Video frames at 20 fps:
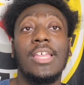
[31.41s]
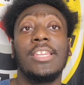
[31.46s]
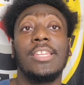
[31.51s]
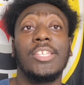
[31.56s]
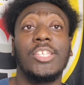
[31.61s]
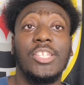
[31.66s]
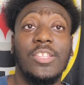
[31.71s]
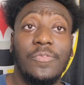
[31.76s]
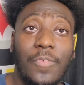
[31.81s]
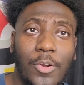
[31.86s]

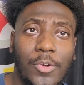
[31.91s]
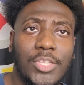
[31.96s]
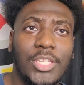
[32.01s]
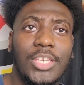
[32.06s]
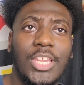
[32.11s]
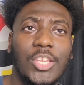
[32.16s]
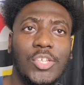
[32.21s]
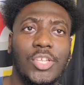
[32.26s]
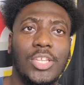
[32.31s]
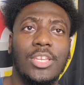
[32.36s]
This is the first
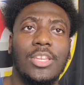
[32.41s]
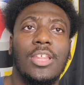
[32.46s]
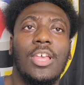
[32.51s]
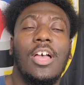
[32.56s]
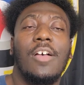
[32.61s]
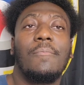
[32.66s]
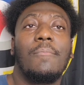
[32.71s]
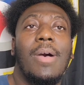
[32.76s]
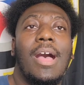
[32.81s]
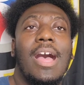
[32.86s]
edition
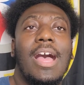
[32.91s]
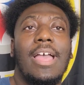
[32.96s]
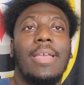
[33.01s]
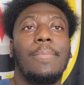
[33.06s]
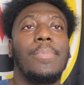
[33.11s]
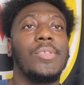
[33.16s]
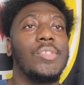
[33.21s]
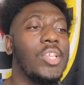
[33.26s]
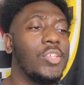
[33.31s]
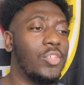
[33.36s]
of my
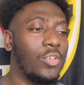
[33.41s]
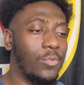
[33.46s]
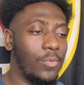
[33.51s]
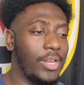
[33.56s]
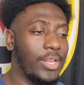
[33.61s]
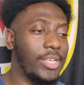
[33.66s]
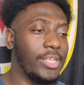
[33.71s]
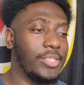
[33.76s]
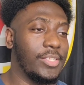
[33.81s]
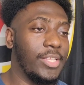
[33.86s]
position
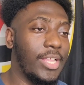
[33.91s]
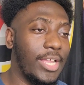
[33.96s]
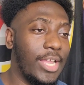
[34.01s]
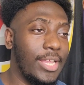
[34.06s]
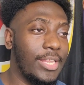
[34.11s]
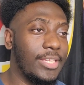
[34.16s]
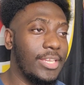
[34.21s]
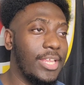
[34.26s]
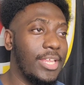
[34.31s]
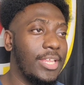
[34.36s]
rankings like
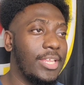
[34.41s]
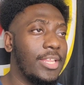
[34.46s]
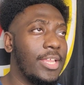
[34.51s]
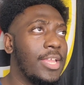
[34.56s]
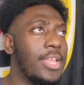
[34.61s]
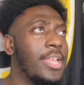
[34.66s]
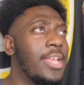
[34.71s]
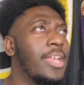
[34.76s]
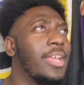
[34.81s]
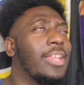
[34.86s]
I did a
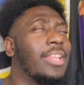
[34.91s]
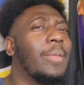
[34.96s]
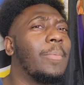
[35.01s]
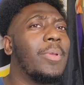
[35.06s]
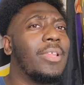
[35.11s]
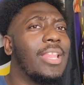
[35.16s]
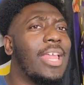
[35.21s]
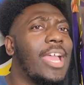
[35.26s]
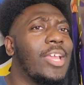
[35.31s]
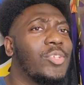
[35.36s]
little
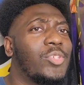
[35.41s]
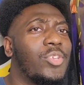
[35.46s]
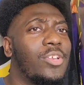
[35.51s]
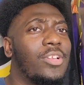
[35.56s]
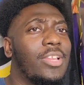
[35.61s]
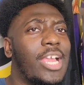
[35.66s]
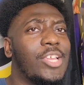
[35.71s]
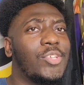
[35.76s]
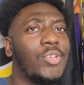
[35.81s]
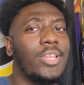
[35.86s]
bit last year.
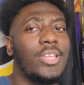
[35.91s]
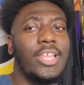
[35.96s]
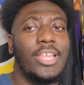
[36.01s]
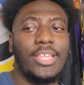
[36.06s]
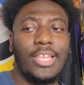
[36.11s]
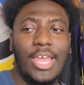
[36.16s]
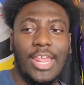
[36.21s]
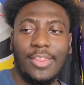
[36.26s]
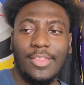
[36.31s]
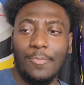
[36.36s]
Last year I
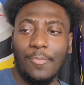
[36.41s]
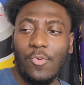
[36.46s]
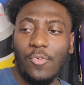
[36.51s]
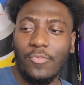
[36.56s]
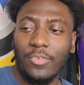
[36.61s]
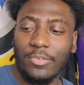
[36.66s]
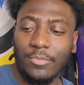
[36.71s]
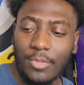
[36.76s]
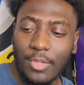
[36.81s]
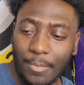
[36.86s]
did kind of more
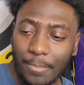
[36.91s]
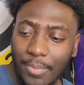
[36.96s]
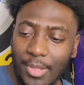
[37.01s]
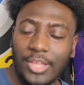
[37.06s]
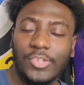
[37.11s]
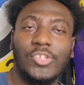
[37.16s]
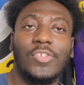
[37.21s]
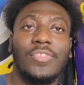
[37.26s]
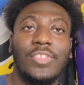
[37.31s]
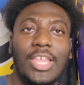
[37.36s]
of a
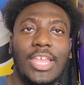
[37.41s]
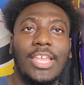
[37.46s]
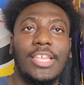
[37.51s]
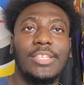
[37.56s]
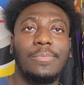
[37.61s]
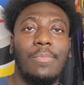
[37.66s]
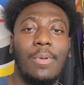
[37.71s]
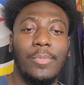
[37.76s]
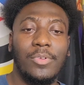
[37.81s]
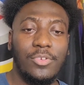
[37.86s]
bunch of
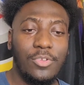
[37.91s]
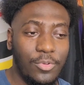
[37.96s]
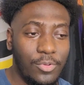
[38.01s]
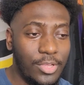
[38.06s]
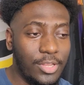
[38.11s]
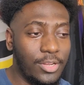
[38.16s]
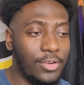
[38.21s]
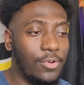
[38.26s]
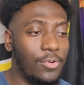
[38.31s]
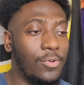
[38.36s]
things, but I'm gonna do
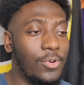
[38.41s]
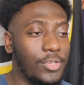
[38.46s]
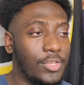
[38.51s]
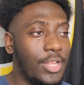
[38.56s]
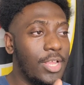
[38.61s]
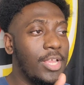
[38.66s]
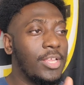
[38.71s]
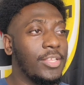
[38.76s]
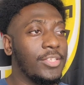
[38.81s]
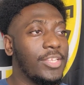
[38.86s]
it, of course,
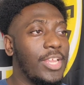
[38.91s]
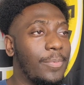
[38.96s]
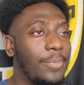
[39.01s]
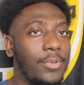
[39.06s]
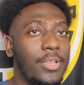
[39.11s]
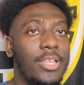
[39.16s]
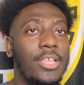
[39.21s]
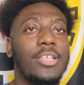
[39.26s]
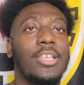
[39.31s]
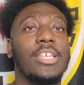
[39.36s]
separately.